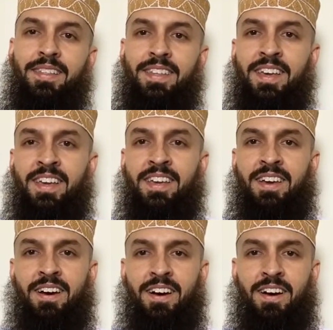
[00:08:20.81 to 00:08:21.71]

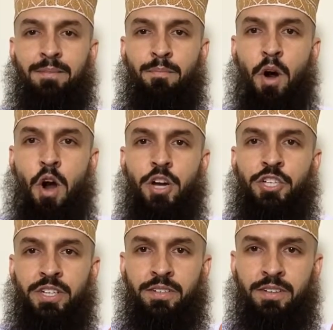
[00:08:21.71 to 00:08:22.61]
the
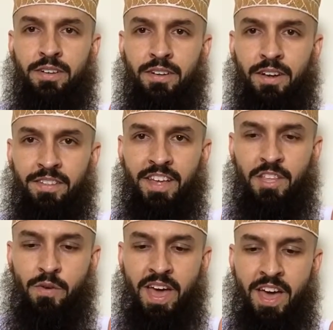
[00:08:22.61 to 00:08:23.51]
margin that
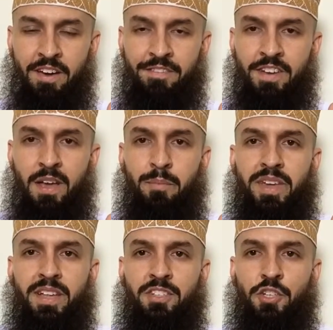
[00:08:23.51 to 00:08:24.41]
you have
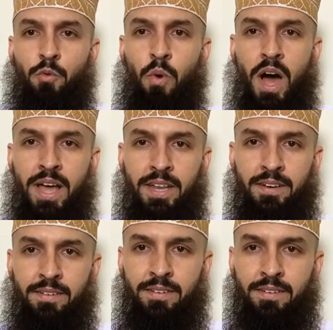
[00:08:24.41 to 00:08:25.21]
begins to widen.